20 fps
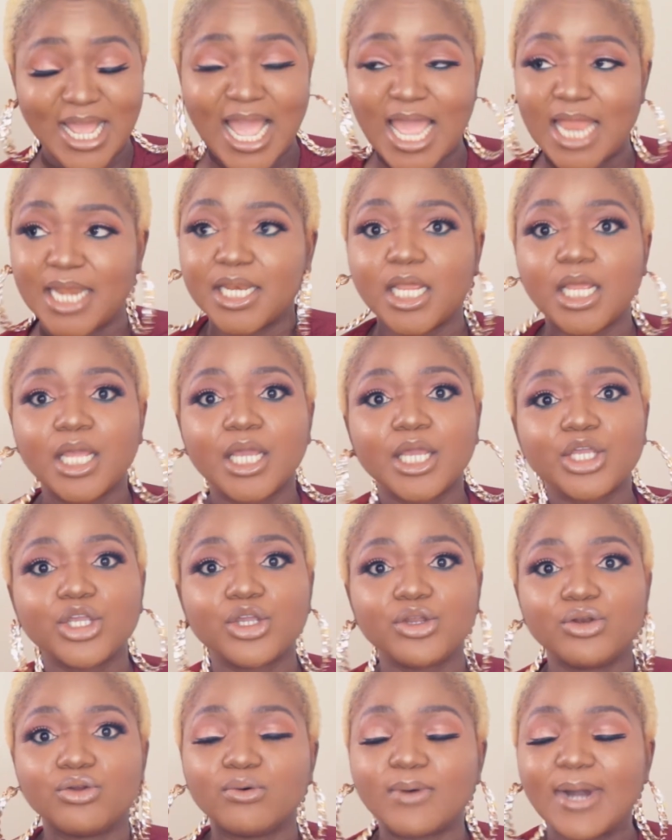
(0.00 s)
And
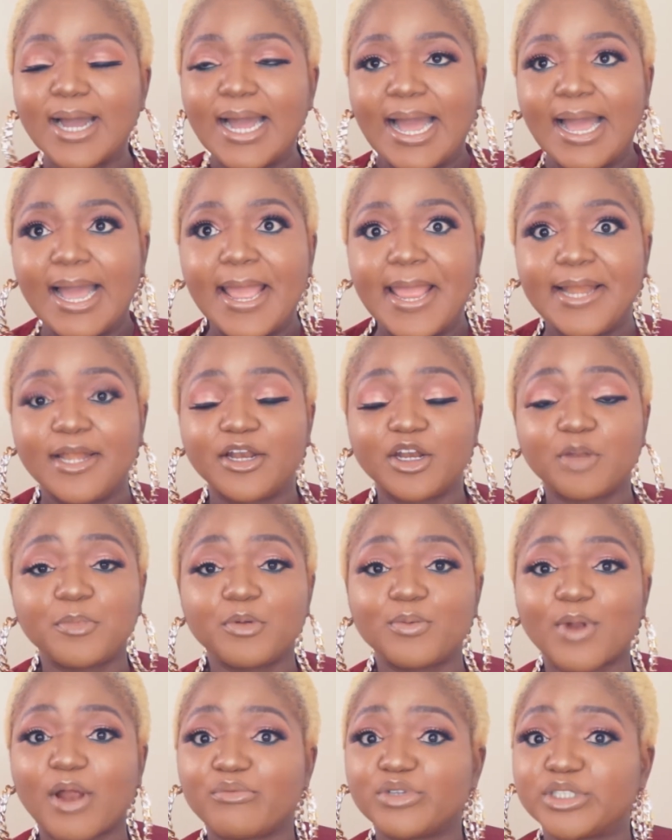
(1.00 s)
you know, a lot of
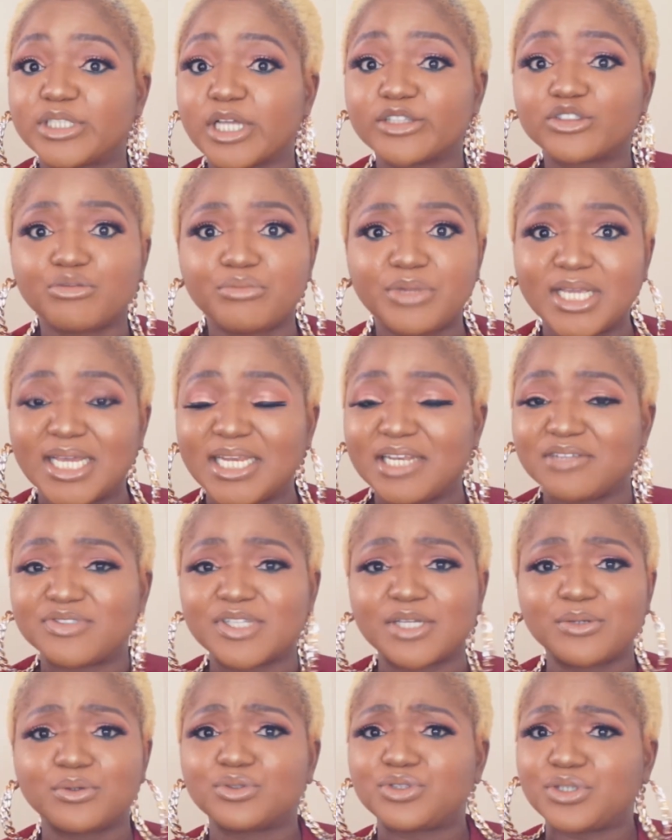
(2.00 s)
people have reached out to me and they
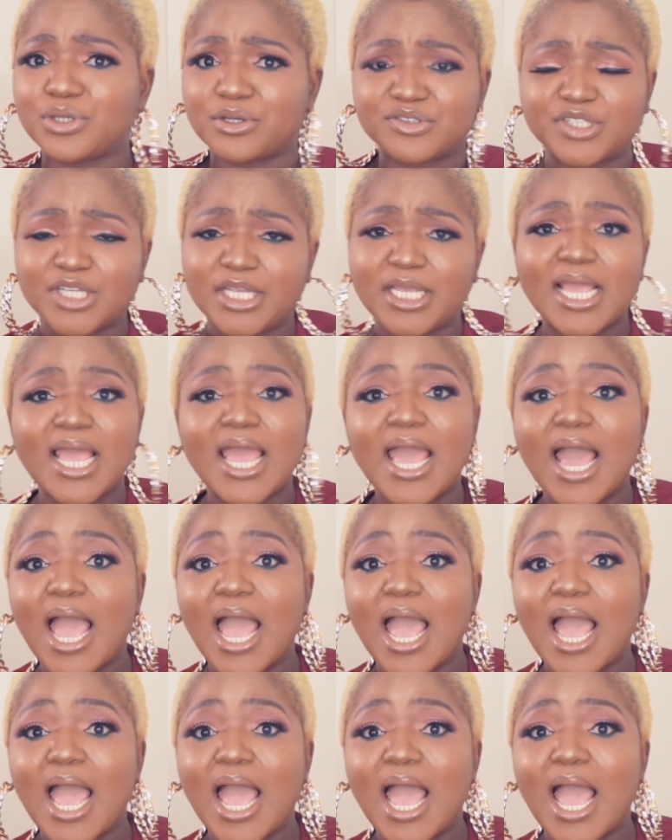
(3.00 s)
said, oh Toyosi,